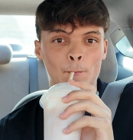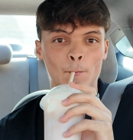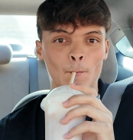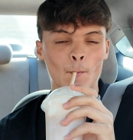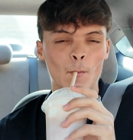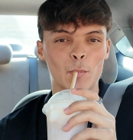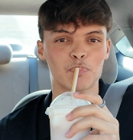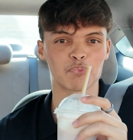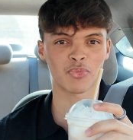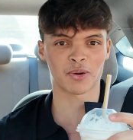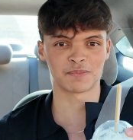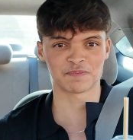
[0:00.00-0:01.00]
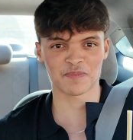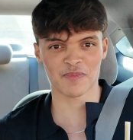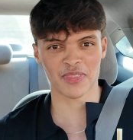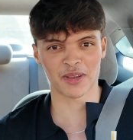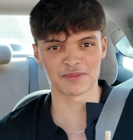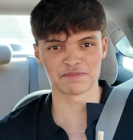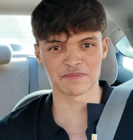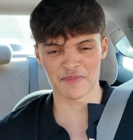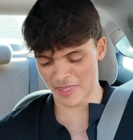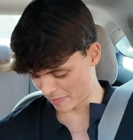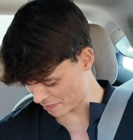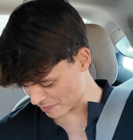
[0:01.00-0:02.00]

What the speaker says: Nobody speaks.